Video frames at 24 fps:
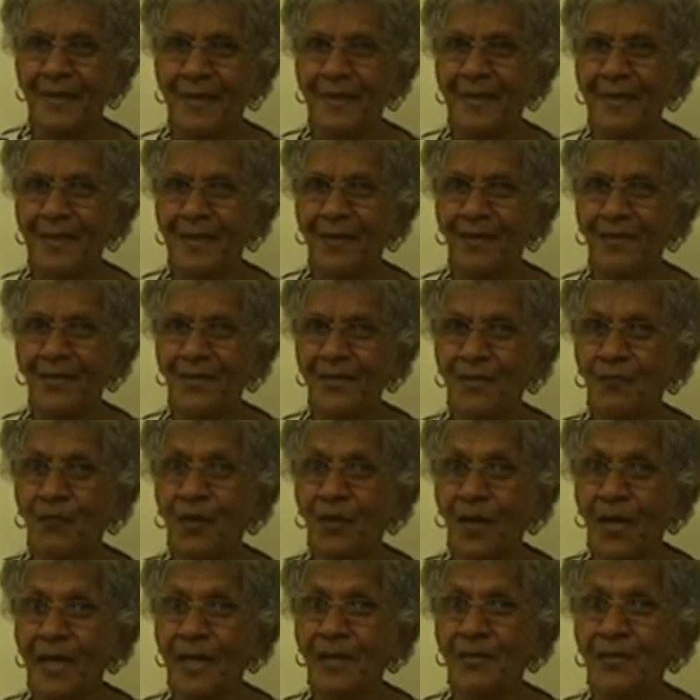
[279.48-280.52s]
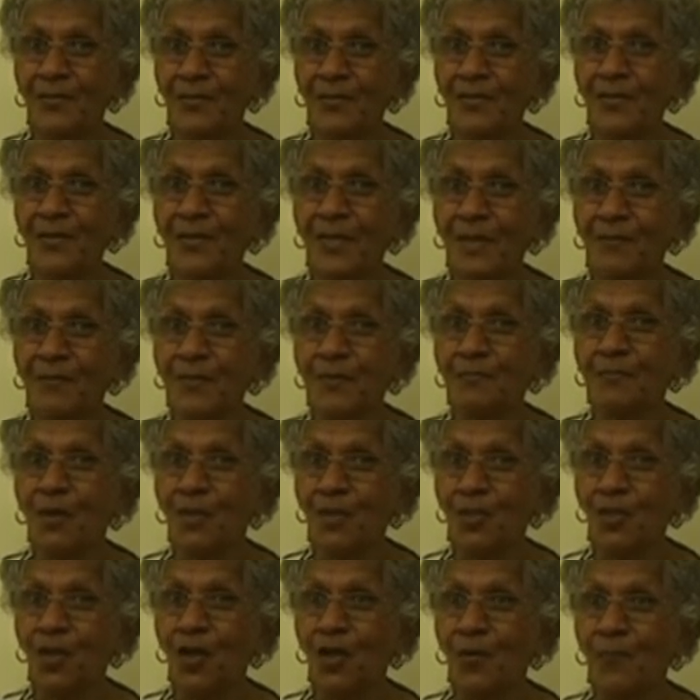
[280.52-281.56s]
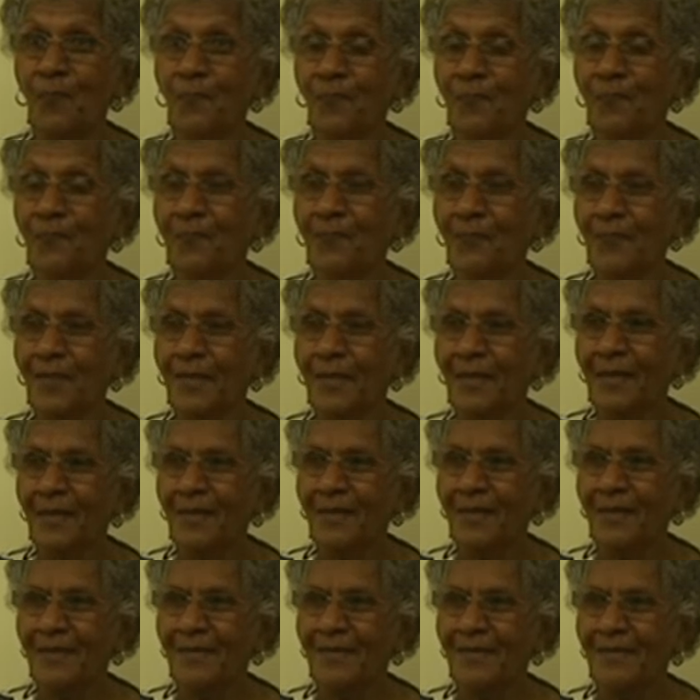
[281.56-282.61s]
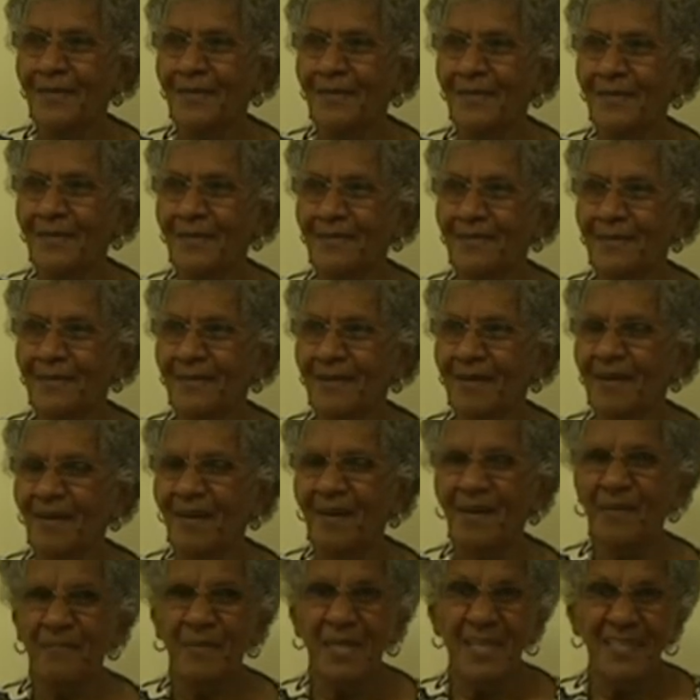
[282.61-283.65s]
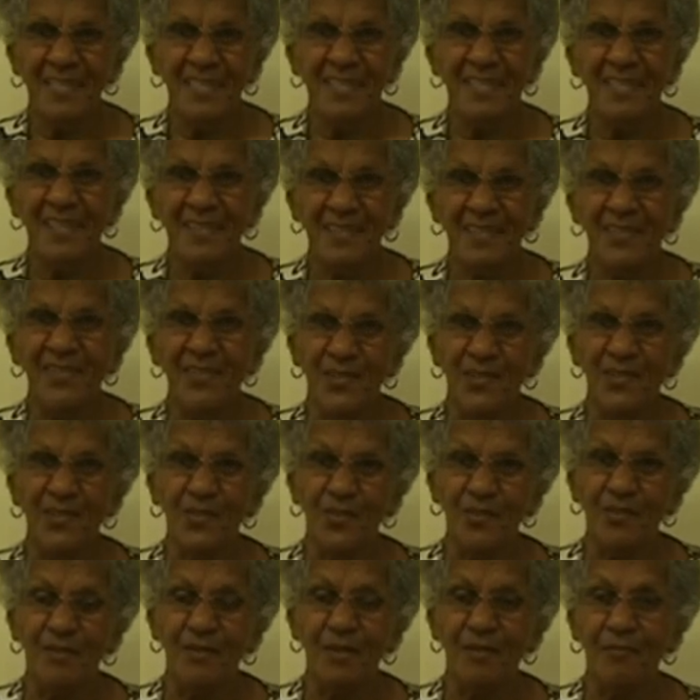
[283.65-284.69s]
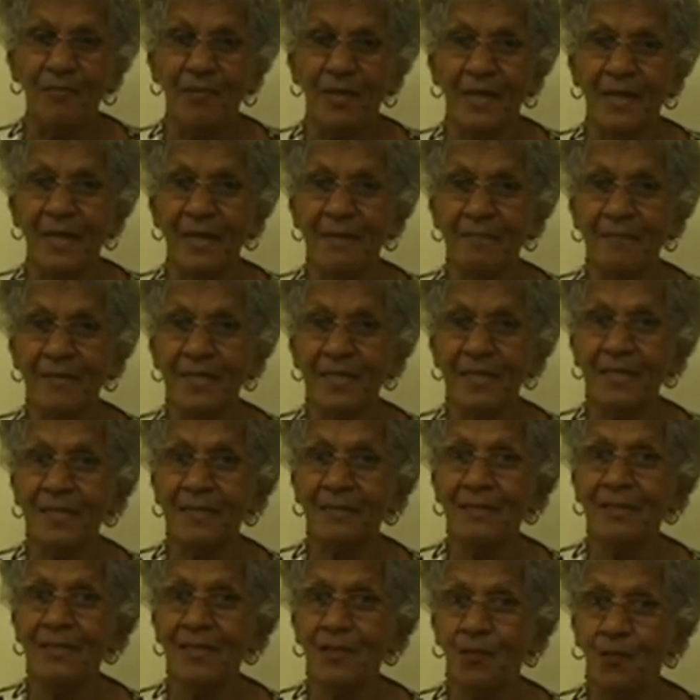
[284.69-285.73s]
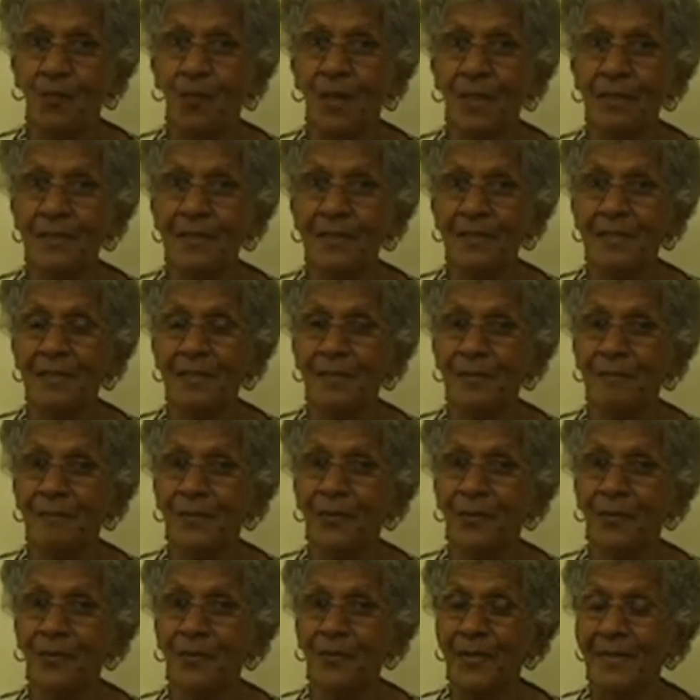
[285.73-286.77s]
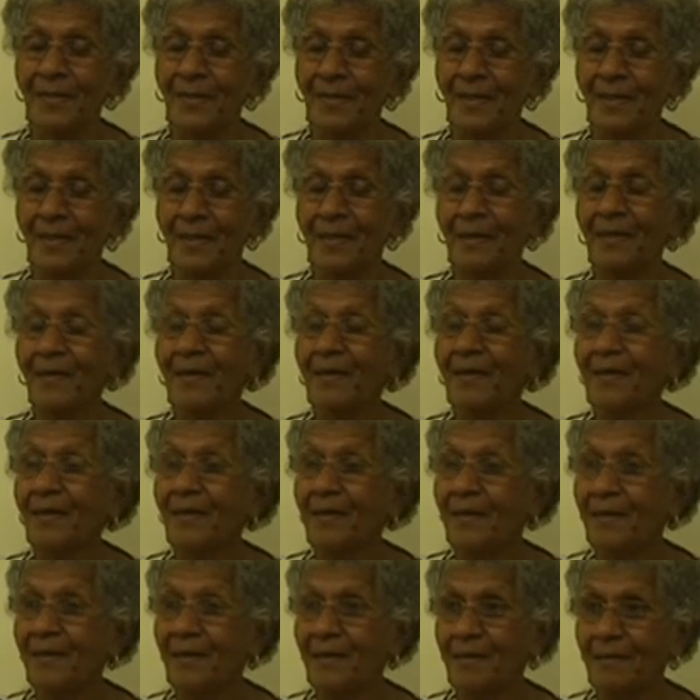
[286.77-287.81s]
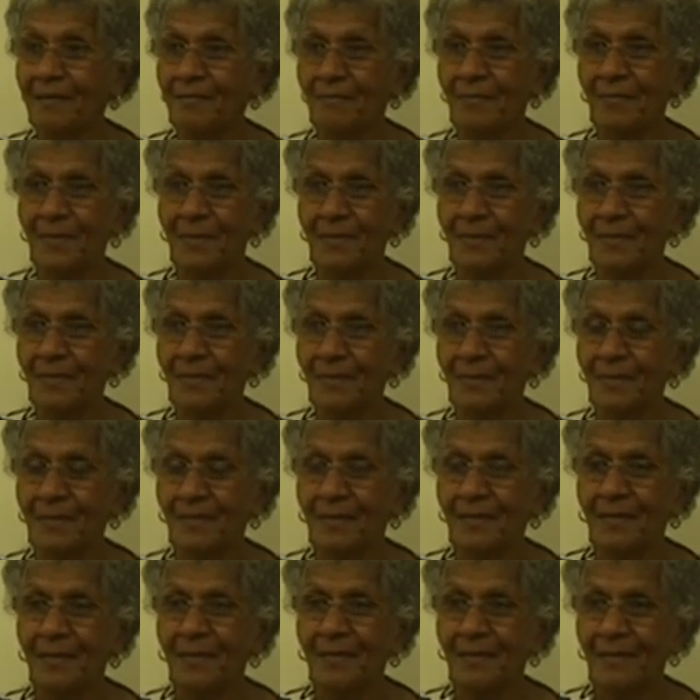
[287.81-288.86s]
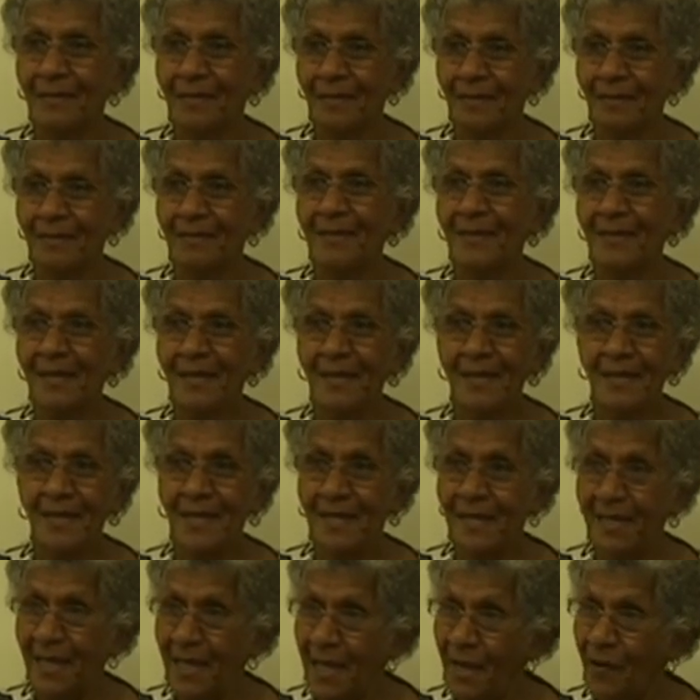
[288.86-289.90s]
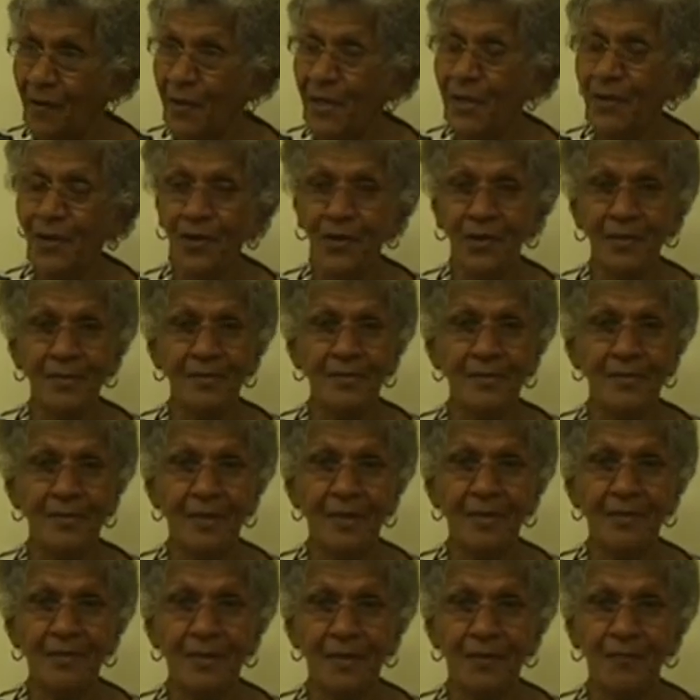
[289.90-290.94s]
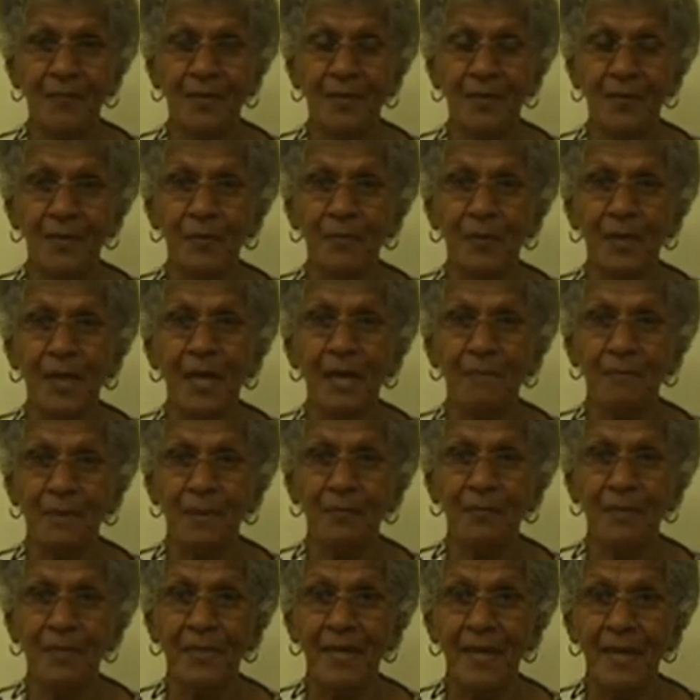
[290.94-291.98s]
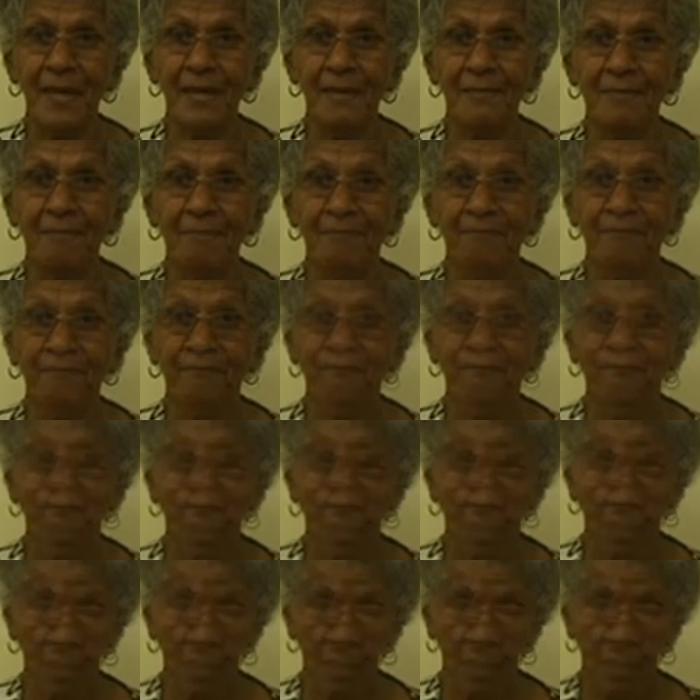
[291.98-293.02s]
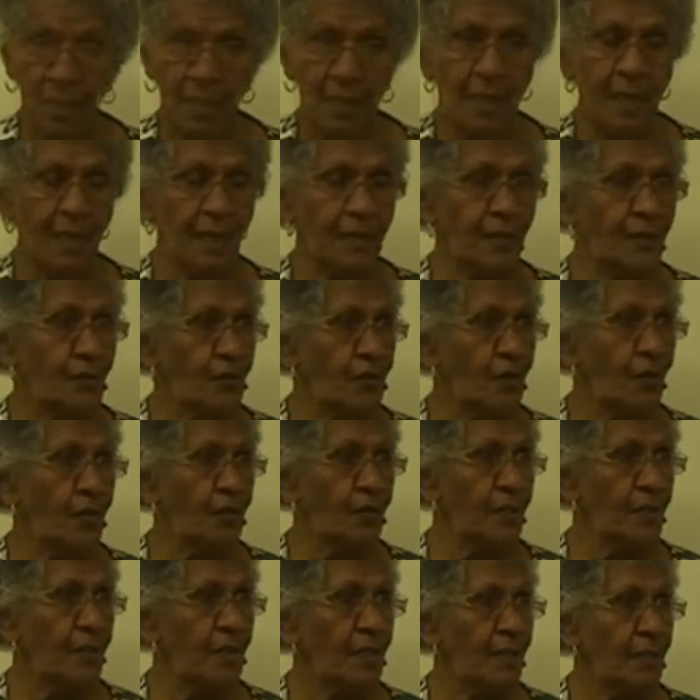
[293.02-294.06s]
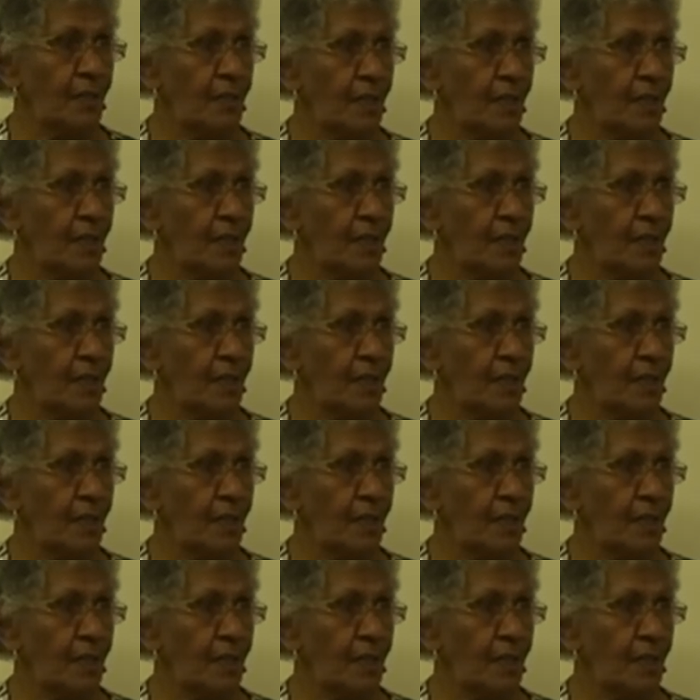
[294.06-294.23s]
anyhow, I did what I had to do. That was my job. And I'm here to tell you the story of what happened. He didn't want Senator Bonner in there, but anyhow, he got in, so that we were happy with that. Uncle Don